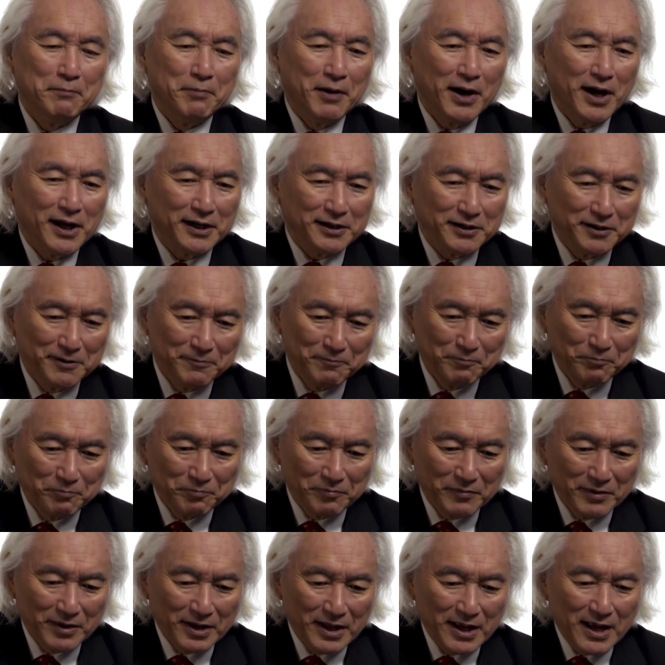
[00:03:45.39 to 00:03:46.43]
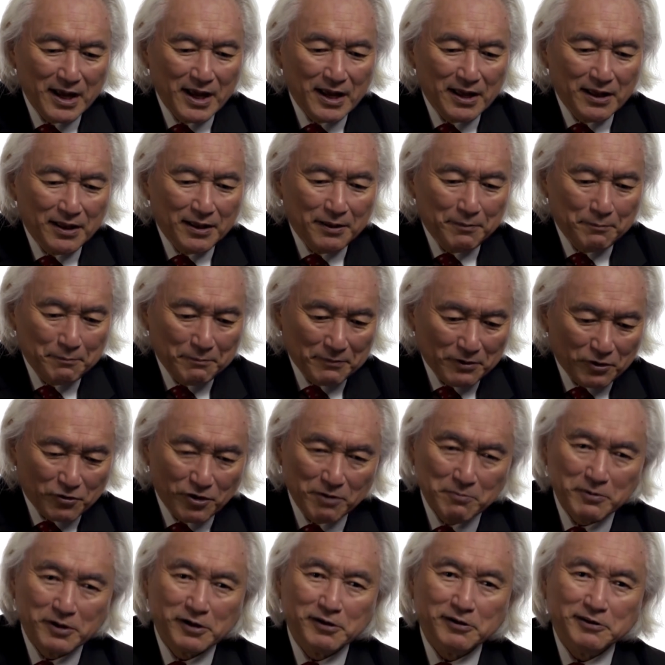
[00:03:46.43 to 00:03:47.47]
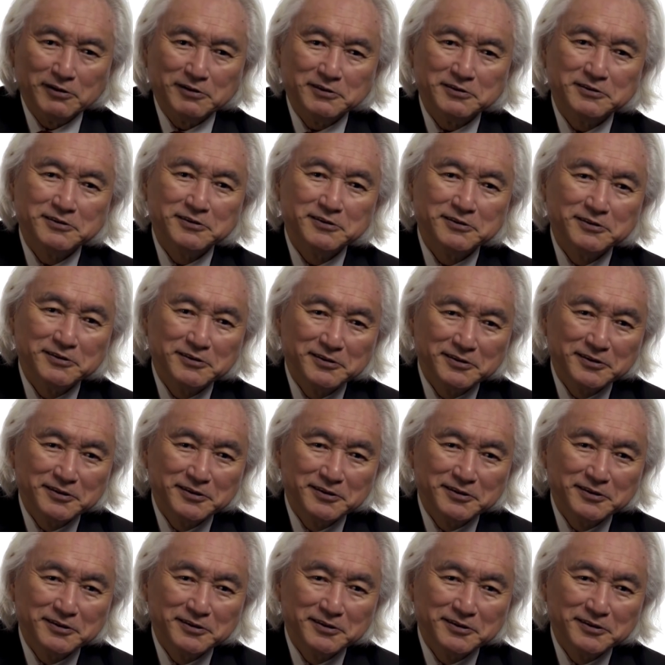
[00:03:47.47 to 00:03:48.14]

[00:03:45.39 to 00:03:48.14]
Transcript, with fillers: But criminals,